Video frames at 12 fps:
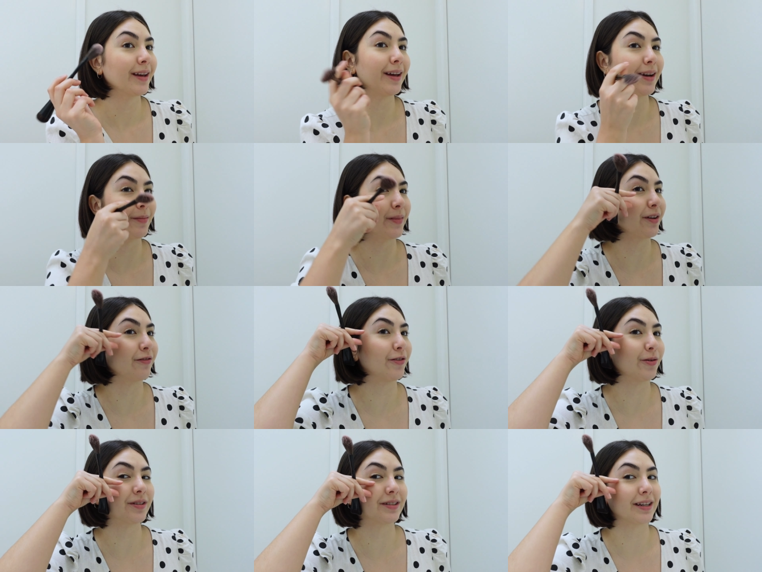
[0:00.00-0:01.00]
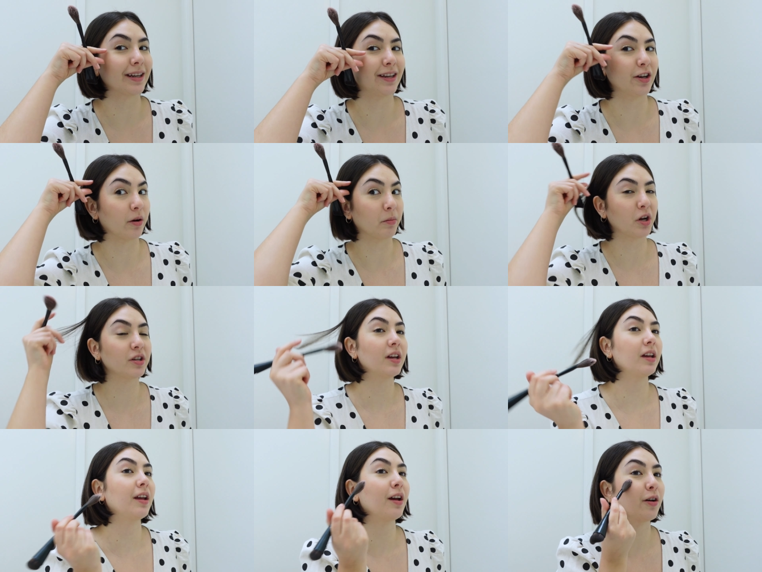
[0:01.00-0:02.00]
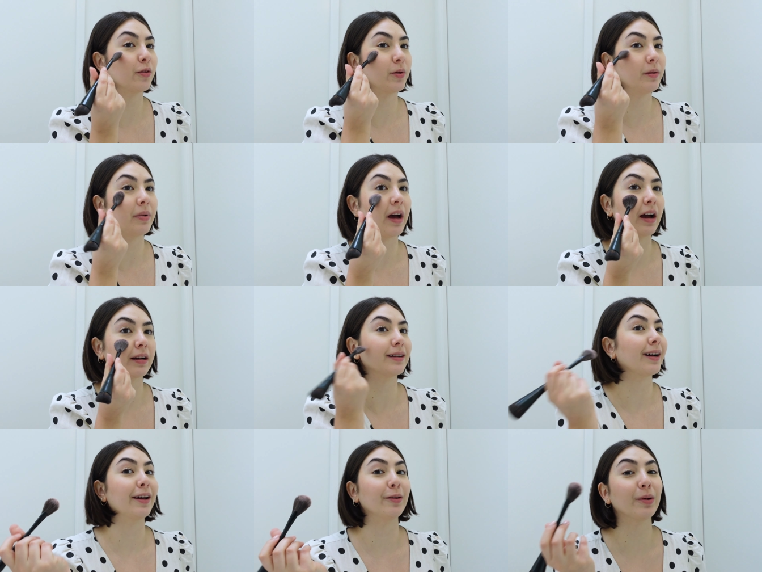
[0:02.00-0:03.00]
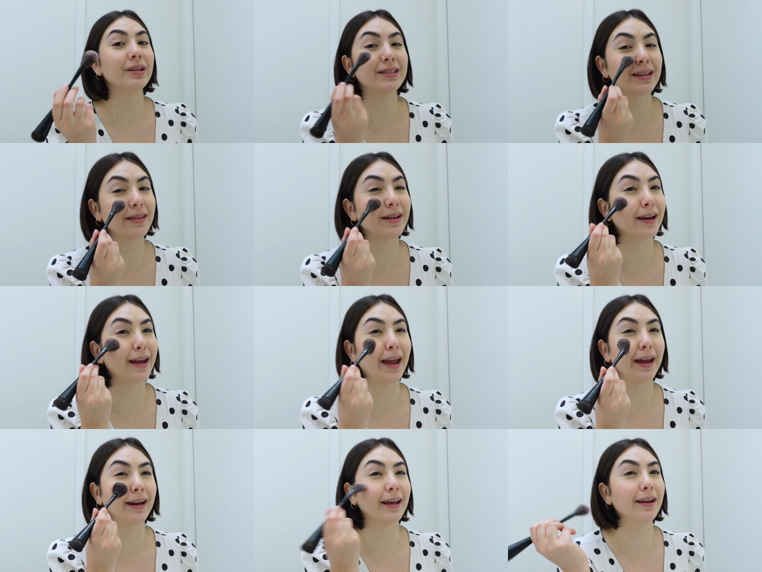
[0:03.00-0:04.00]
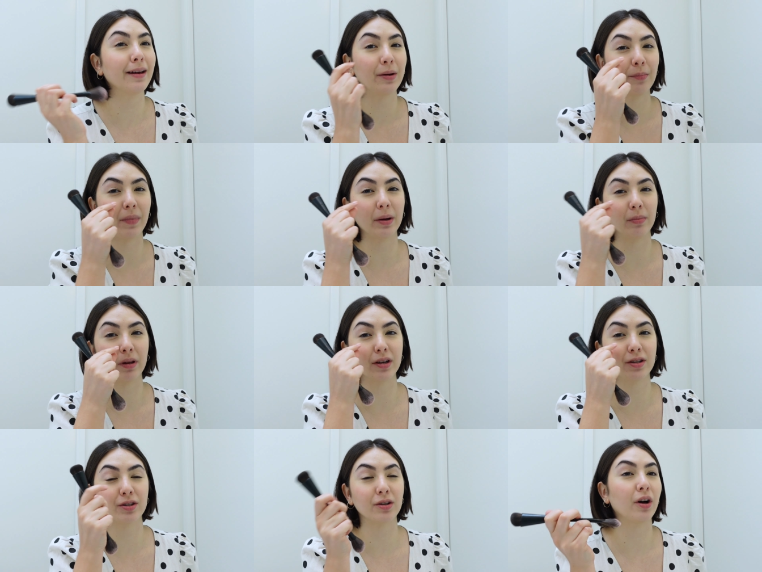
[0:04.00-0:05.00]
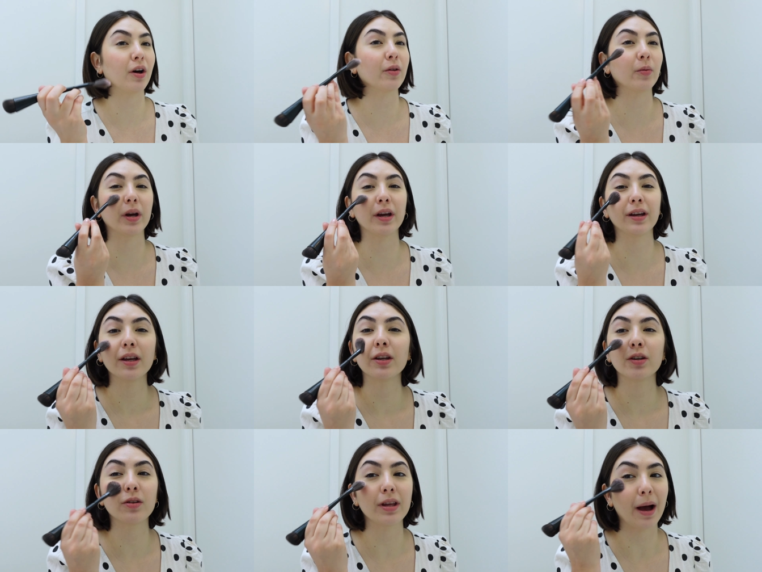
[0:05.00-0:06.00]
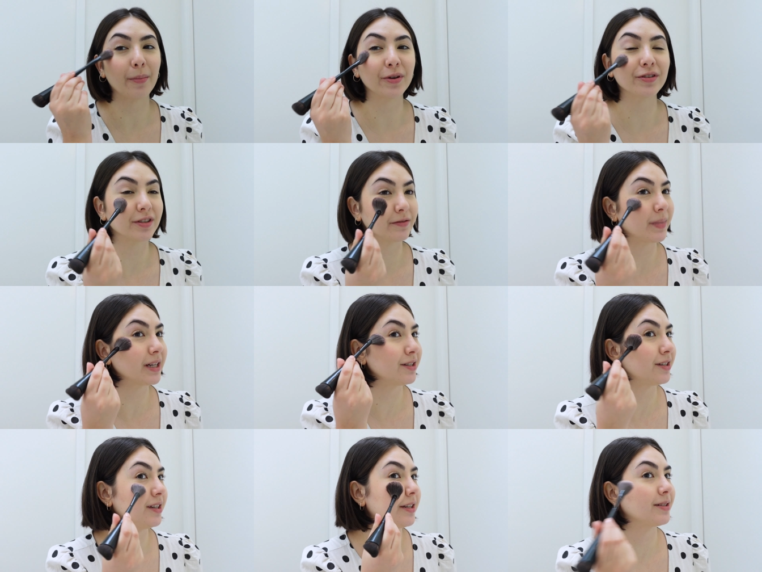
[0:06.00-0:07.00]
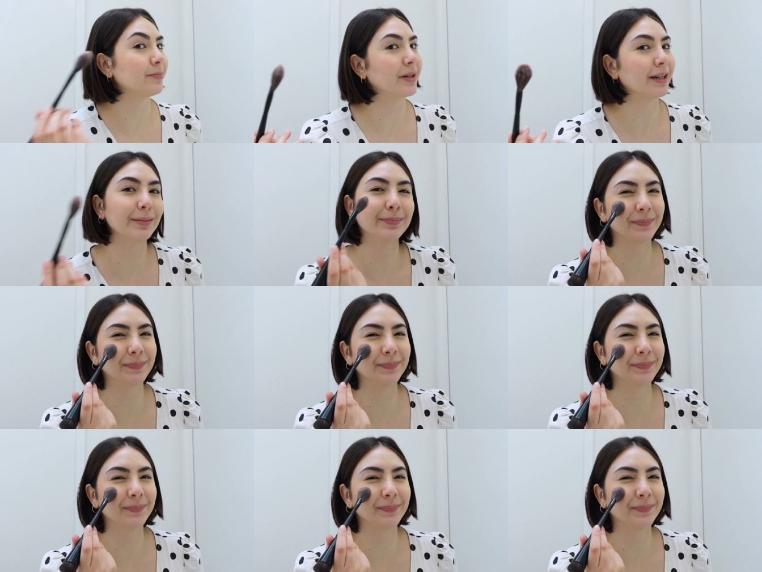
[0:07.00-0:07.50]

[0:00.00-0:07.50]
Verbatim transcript: and I'm like focusing it here. I'm not taking it all the way back. I know I said that I hated my blush all the way to the apples of my cheeks, but